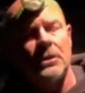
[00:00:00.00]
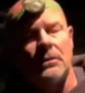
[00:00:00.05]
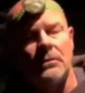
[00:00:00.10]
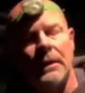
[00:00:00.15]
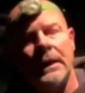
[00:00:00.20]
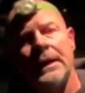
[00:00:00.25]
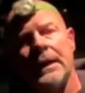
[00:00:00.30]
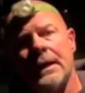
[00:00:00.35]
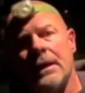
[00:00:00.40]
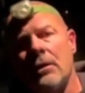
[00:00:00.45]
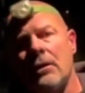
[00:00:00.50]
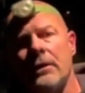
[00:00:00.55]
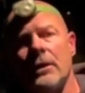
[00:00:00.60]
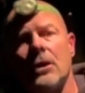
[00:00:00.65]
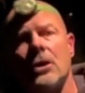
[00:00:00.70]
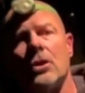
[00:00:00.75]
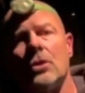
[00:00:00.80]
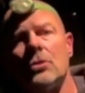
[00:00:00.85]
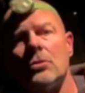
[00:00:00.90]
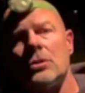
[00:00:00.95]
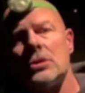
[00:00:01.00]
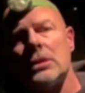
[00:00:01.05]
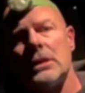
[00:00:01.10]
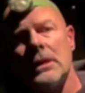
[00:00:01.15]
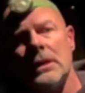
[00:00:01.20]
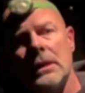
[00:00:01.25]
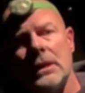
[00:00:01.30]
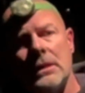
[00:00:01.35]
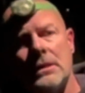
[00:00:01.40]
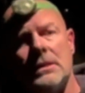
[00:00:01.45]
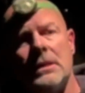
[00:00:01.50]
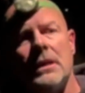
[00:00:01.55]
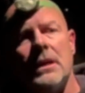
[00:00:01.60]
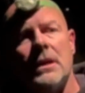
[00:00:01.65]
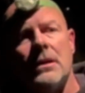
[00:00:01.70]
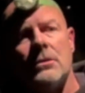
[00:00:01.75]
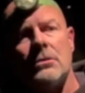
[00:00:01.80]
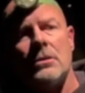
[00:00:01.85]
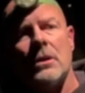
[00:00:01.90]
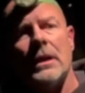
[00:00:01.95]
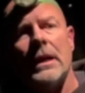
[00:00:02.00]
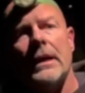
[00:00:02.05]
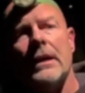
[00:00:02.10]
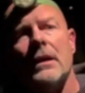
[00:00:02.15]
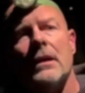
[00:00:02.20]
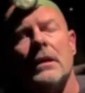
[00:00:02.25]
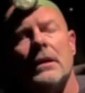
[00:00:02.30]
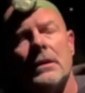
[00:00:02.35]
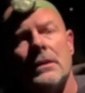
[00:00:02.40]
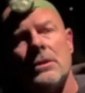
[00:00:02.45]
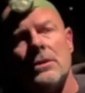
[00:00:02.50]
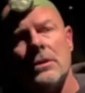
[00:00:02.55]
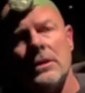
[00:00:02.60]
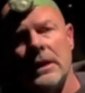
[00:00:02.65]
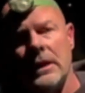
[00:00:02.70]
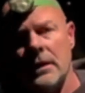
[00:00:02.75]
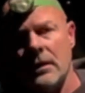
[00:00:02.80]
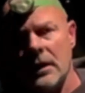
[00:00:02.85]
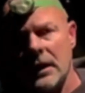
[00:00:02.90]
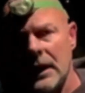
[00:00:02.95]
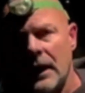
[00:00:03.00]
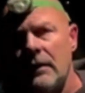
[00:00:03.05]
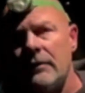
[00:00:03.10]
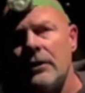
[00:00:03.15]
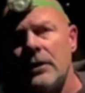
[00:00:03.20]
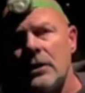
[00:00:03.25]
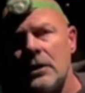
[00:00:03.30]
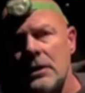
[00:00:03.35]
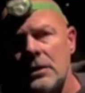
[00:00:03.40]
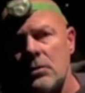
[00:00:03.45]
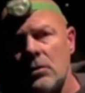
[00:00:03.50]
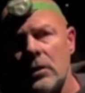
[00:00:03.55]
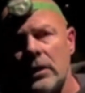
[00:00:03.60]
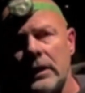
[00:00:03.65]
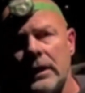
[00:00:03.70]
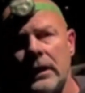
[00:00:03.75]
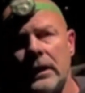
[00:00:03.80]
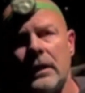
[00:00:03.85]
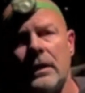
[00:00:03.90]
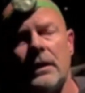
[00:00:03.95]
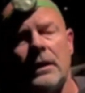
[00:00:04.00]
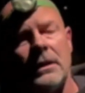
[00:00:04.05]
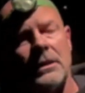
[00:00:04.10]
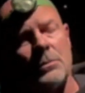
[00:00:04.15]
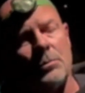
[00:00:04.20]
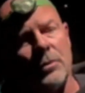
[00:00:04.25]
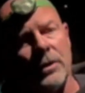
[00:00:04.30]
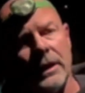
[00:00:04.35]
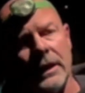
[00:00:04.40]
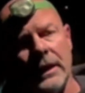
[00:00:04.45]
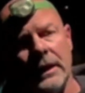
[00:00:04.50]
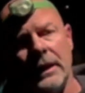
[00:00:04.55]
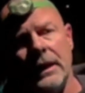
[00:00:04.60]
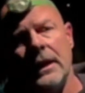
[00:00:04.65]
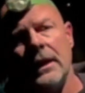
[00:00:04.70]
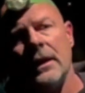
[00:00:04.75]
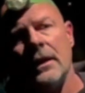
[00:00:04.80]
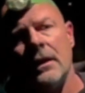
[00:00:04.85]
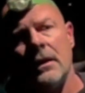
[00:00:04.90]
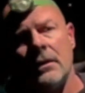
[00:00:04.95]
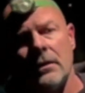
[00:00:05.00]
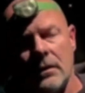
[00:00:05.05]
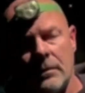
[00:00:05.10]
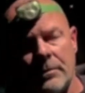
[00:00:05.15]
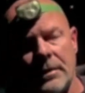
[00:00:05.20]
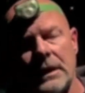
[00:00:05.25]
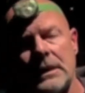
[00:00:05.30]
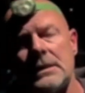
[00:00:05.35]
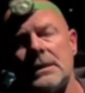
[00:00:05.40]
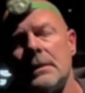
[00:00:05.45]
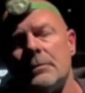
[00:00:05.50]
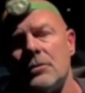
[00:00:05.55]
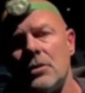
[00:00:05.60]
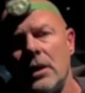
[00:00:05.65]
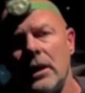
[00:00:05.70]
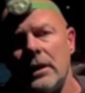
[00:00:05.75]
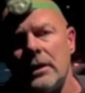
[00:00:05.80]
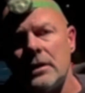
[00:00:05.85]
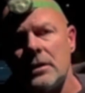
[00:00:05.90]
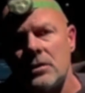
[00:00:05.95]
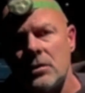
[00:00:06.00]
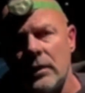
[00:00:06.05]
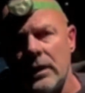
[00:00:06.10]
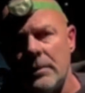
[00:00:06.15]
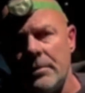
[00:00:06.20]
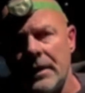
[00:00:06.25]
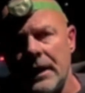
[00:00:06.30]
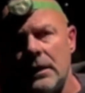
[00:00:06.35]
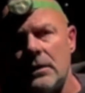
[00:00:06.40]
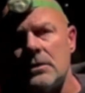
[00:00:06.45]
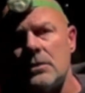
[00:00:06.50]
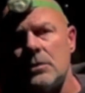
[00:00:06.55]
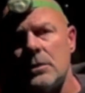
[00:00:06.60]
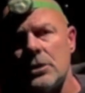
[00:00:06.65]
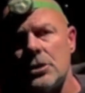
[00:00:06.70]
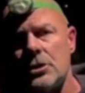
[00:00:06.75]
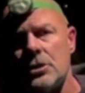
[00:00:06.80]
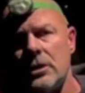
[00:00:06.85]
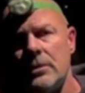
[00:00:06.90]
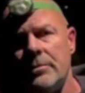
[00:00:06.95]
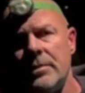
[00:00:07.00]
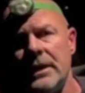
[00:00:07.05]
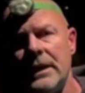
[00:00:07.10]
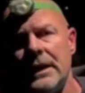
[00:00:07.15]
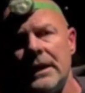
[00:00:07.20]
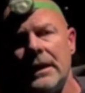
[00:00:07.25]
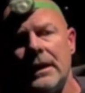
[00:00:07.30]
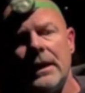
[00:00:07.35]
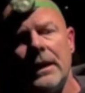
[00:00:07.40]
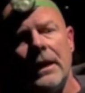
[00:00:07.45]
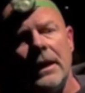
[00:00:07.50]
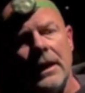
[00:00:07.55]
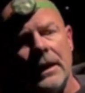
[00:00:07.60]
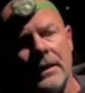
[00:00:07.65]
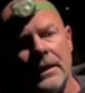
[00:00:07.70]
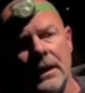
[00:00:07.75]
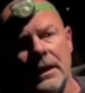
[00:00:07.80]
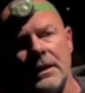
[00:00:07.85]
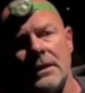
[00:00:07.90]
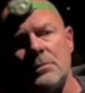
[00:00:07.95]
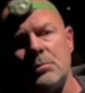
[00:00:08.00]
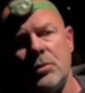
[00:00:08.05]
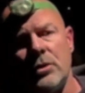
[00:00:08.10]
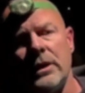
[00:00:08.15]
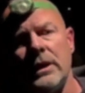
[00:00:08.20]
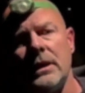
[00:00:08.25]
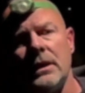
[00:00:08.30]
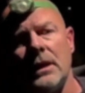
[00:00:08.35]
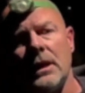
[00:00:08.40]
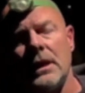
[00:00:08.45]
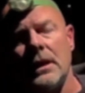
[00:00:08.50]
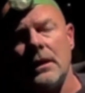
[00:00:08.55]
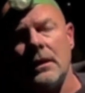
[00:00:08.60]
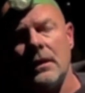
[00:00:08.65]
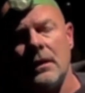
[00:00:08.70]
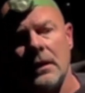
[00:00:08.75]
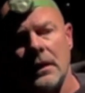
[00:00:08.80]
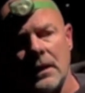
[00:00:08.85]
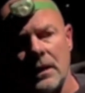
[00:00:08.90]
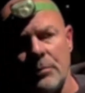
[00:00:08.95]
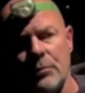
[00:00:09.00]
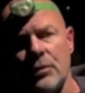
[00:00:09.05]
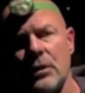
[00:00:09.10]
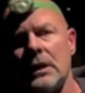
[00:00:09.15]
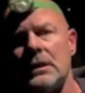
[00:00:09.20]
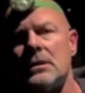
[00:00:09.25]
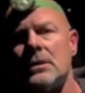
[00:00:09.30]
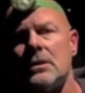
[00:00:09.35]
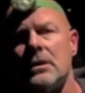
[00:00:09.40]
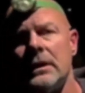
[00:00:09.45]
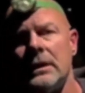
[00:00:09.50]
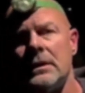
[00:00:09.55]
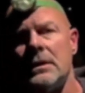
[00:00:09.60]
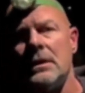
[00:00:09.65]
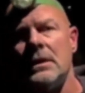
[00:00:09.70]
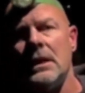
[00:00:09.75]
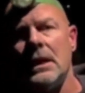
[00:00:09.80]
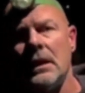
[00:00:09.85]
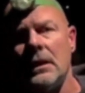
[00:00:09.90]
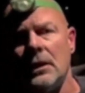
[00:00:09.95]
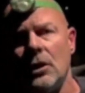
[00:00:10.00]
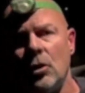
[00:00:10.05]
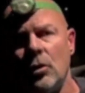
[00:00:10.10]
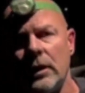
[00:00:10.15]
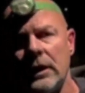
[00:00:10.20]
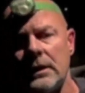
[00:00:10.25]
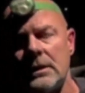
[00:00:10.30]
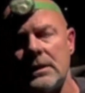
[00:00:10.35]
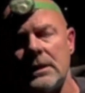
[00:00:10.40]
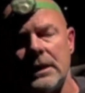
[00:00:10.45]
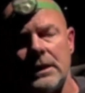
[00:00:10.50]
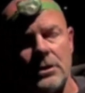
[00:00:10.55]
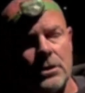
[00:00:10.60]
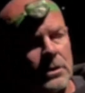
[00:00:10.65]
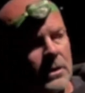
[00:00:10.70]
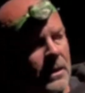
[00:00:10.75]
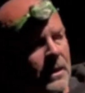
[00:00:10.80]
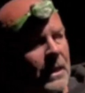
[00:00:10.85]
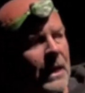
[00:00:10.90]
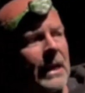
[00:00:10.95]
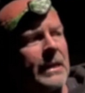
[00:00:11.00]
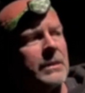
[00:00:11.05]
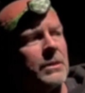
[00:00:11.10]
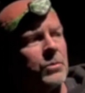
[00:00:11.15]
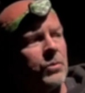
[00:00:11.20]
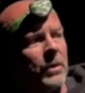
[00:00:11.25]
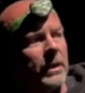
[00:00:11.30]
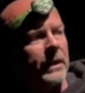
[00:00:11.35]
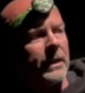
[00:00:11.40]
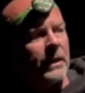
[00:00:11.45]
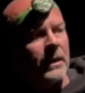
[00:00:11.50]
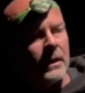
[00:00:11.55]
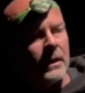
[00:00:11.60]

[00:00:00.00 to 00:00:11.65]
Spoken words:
right now on the coach is the air dryer. So the air governor is working. It's bringing the air or the bus up to 120 pounds where it should be. And then it's putting the compressor into the unloading stage. That's what